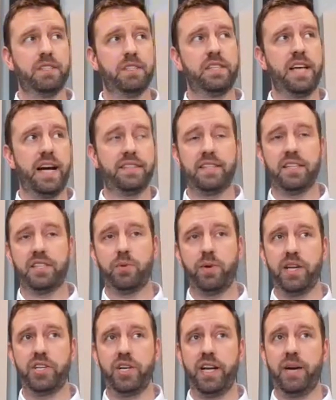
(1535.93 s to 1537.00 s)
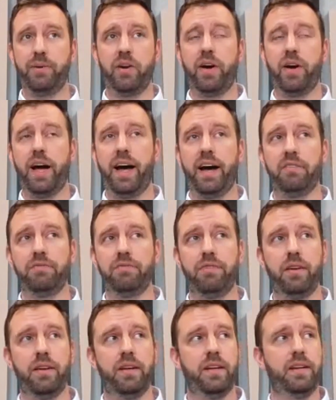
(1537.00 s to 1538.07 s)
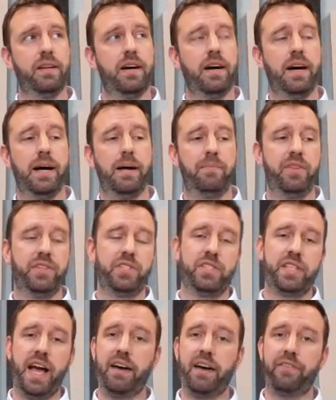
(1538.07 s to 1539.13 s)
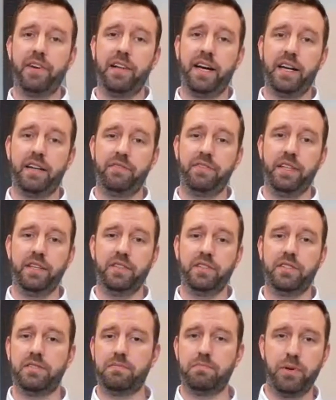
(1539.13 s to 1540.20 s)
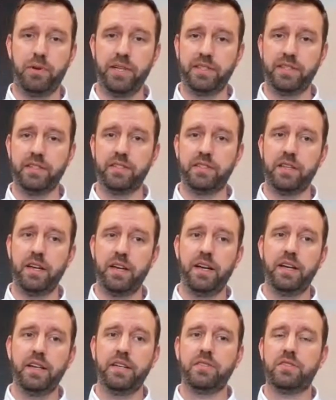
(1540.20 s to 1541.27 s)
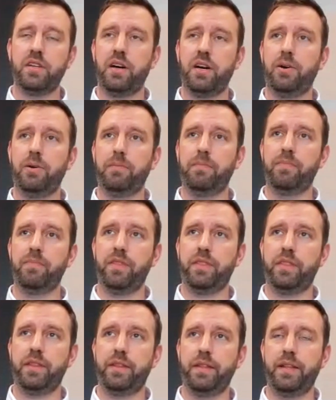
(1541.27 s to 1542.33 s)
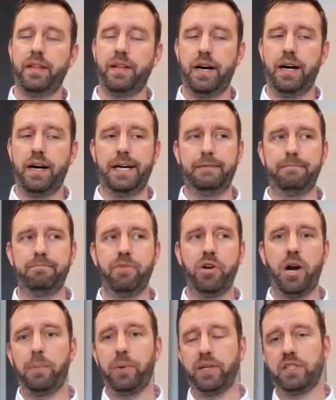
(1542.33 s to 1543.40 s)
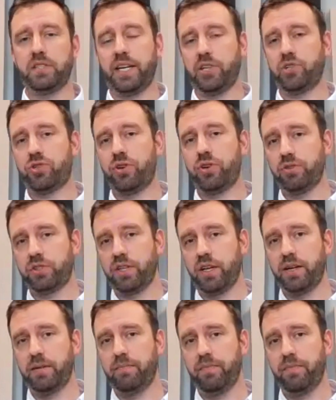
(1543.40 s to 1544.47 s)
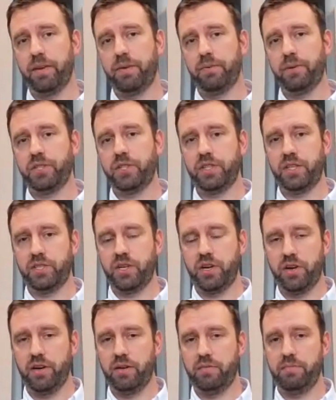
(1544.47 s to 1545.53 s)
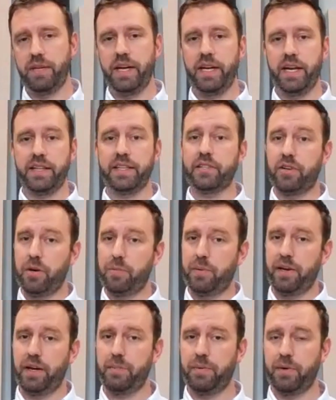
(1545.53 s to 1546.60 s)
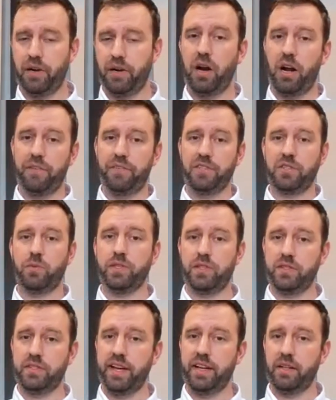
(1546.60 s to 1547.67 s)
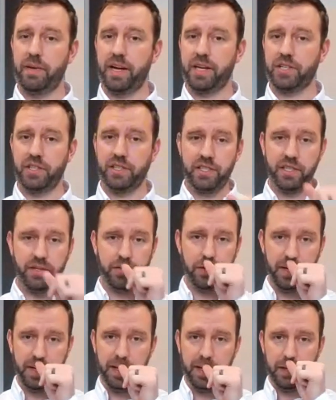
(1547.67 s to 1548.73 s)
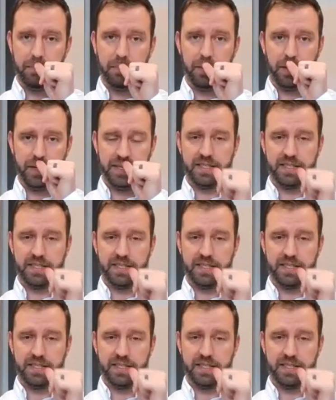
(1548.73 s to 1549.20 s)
sad situation, and we don't have the staff at a lot of these prisons. So there are places like Trosa, which is in Durham, and I think they're opening up an office in Winston-Salem actually too. But